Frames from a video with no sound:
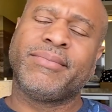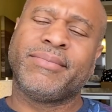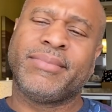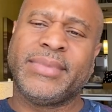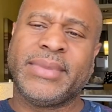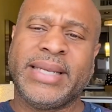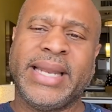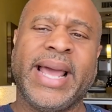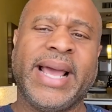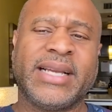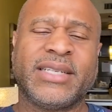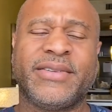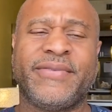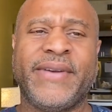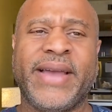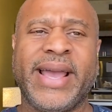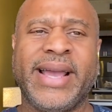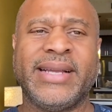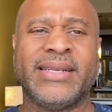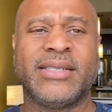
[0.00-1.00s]
next
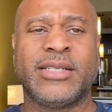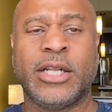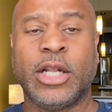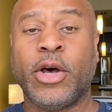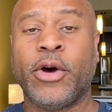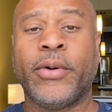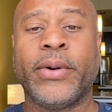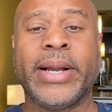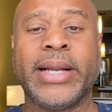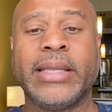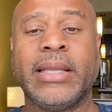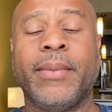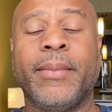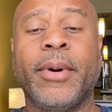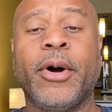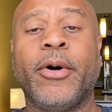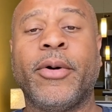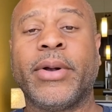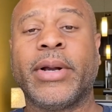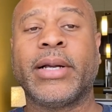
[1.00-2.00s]
phase, lowering the
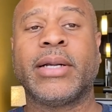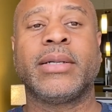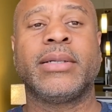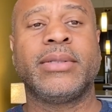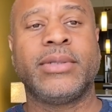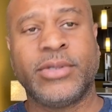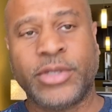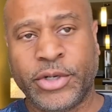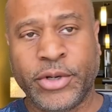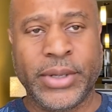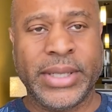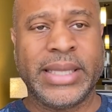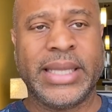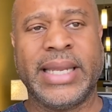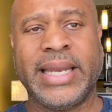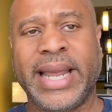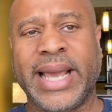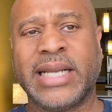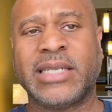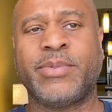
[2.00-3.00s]
mower, doing the
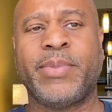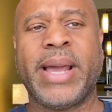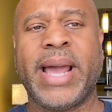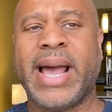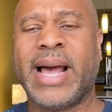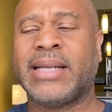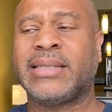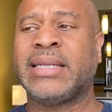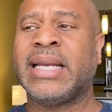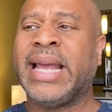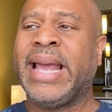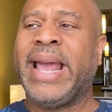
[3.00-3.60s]
next pass.